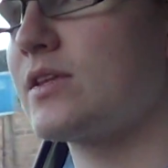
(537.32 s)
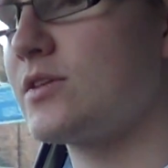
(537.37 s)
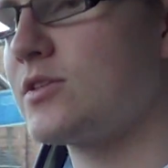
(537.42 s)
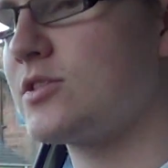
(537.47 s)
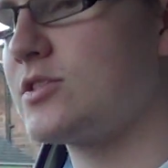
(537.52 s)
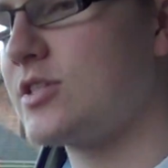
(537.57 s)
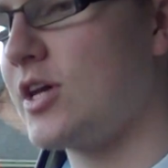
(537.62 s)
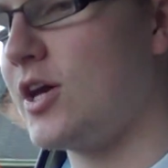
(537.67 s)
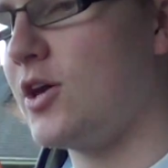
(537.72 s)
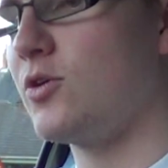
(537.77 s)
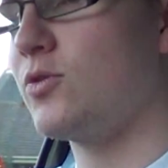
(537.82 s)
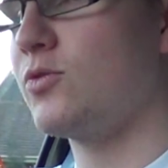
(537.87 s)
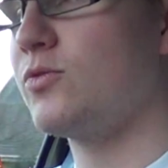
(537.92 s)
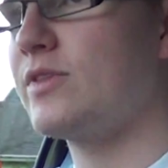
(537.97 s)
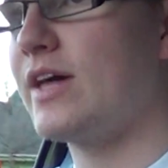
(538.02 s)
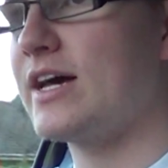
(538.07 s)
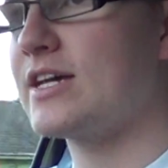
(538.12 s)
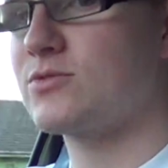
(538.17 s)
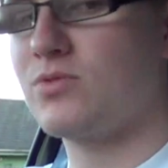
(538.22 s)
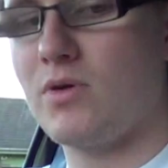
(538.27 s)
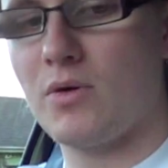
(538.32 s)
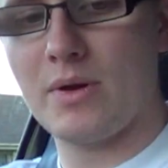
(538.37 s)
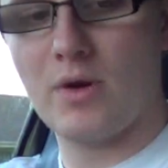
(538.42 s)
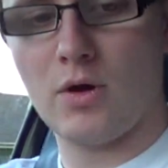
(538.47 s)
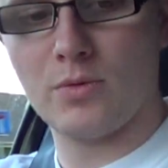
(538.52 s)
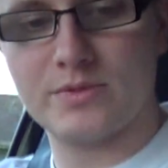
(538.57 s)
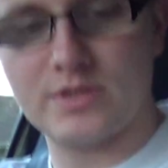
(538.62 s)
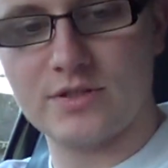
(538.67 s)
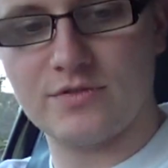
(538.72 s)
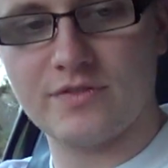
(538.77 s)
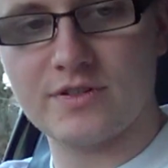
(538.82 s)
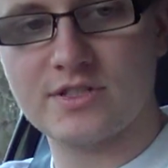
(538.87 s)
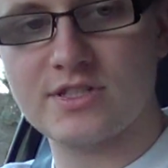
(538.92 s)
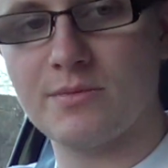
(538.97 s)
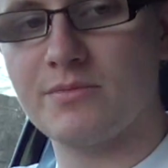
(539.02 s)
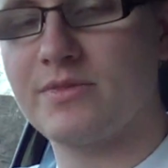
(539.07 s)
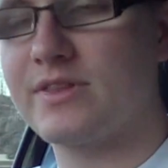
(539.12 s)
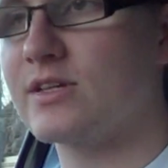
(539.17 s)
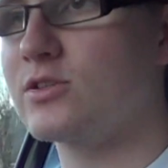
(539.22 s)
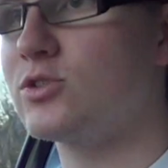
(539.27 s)
So that's why we opted for
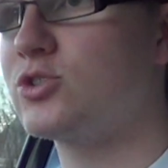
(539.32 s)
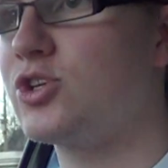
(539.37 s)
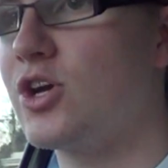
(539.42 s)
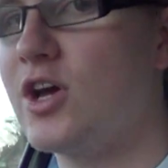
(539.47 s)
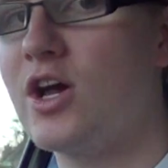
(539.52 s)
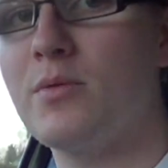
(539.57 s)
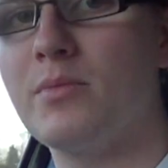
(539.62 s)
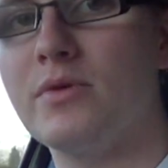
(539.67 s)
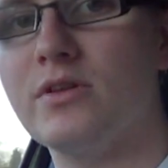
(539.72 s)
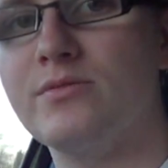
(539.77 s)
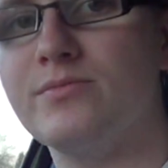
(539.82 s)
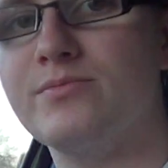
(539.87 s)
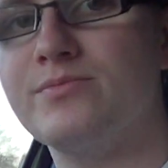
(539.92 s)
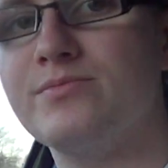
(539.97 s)
something German.